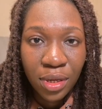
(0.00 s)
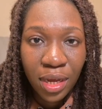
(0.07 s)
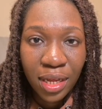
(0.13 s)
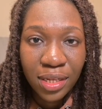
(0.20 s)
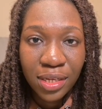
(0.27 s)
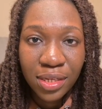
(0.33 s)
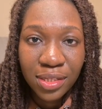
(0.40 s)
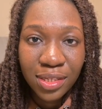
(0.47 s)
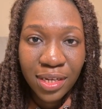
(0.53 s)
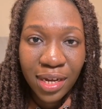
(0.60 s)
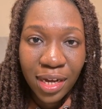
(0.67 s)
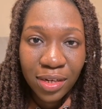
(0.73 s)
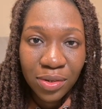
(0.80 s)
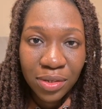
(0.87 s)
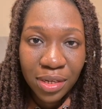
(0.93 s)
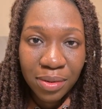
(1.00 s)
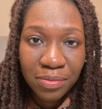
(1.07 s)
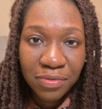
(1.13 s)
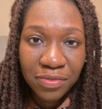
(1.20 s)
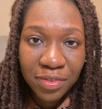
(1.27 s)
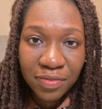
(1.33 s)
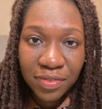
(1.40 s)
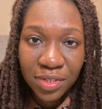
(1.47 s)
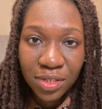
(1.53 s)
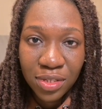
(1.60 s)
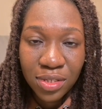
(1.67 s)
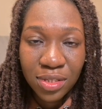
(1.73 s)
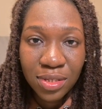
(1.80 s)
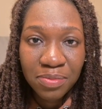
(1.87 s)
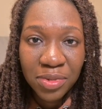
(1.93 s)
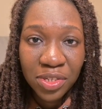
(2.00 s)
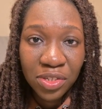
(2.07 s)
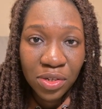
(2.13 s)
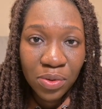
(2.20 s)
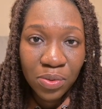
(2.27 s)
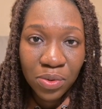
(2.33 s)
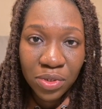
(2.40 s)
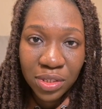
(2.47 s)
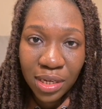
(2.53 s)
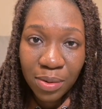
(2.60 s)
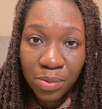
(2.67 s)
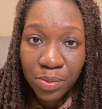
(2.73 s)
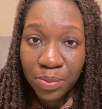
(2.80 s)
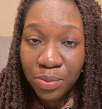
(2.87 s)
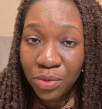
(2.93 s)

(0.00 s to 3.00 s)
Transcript: I think the Canon M50 is the major one that